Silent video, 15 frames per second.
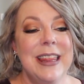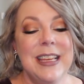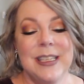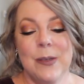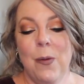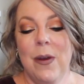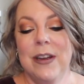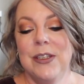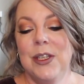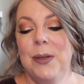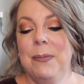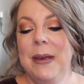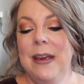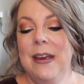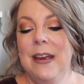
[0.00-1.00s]
this one to
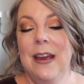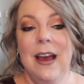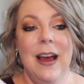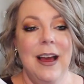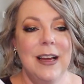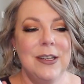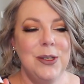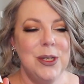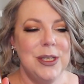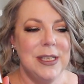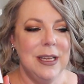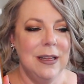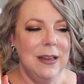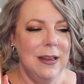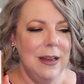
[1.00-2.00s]
be uh, just
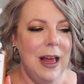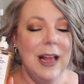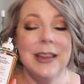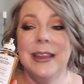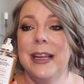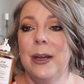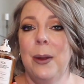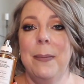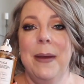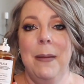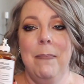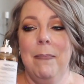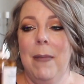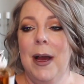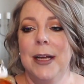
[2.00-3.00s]
a, a, little
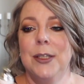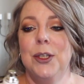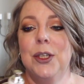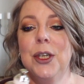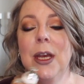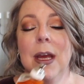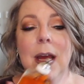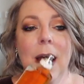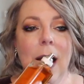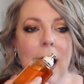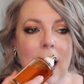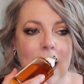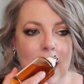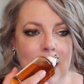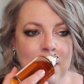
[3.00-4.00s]
bit much.
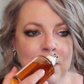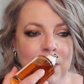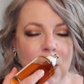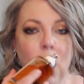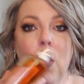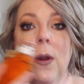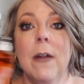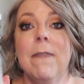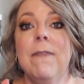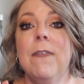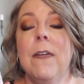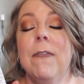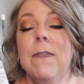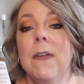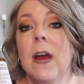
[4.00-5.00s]
Uh, or if,
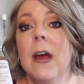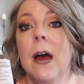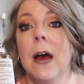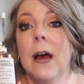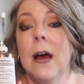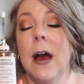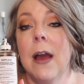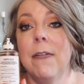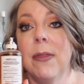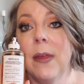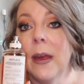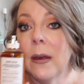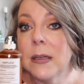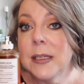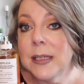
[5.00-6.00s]
if, uh, I
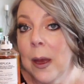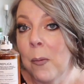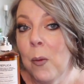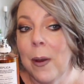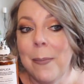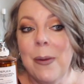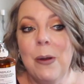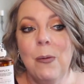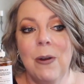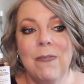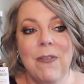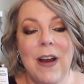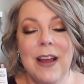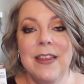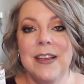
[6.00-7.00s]
think some women would
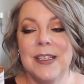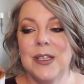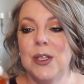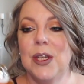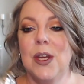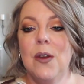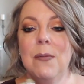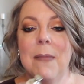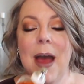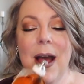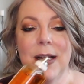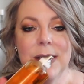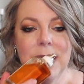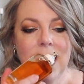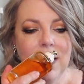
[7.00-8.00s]
find this too
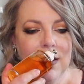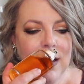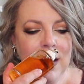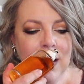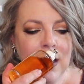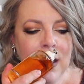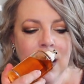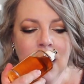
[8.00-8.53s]
masculine.